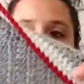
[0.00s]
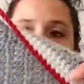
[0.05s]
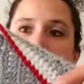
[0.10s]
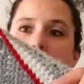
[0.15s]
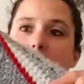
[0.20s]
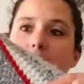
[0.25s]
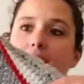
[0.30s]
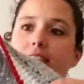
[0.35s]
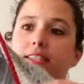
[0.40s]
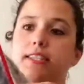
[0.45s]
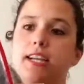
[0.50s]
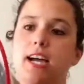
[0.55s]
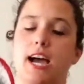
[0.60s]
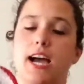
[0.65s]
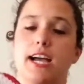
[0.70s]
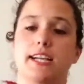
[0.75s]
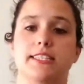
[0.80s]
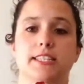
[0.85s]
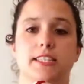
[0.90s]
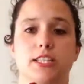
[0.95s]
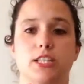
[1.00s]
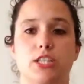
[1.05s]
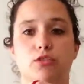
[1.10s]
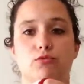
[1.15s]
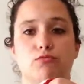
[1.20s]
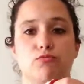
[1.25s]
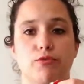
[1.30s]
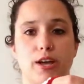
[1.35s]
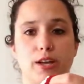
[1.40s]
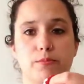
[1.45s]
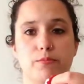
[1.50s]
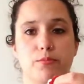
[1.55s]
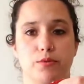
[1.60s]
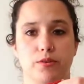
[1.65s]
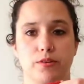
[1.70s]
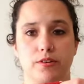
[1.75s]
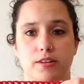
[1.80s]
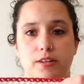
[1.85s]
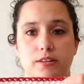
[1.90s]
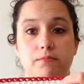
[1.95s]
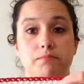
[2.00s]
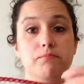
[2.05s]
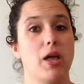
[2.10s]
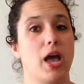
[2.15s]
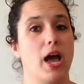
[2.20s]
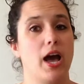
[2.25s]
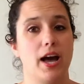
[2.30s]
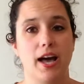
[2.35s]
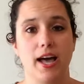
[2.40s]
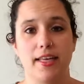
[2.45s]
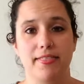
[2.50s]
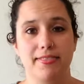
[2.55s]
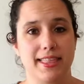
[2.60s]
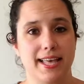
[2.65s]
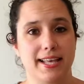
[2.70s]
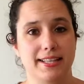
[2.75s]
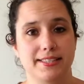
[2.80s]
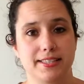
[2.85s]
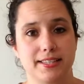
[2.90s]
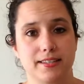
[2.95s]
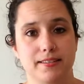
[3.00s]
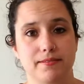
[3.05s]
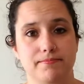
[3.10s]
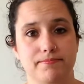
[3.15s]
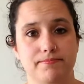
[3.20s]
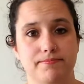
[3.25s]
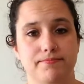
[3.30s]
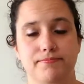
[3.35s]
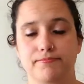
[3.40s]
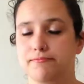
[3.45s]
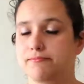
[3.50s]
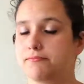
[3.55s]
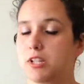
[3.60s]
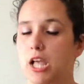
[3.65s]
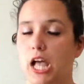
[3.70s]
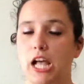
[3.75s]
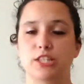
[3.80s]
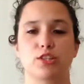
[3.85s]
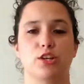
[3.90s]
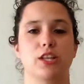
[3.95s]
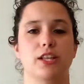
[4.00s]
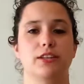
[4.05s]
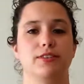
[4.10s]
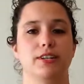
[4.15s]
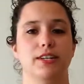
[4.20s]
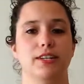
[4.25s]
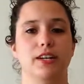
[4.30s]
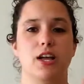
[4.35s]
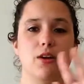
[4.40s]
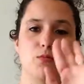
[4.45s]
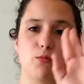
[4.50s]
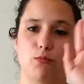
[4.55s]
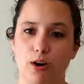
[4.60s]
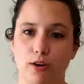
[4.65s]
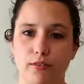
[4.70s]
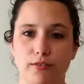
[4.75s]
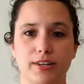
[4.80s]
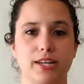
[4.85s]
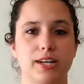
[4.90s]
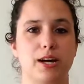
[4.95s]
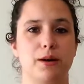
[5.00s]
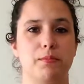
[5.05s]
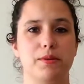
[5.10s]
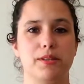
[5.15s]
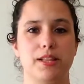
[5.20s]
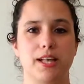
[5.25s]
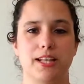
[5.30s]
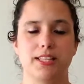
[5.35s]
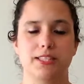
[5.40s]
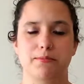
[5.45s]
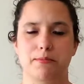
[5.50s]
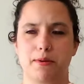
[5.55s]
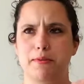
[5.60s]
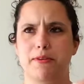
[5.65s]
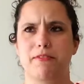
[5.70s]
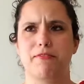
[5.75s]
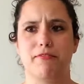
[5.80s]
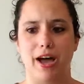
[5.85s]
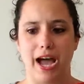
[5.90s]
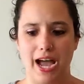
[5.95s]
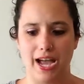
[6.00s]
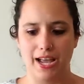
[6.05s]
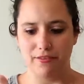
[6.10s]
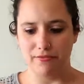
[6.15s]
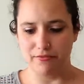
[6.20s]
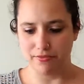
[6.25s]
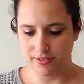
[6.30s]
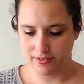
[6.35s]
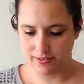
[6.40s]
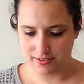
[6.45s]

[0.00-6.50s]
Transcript: And I did this red border, and that's it. That's all I've done. Woven a couple ends, maybe 5,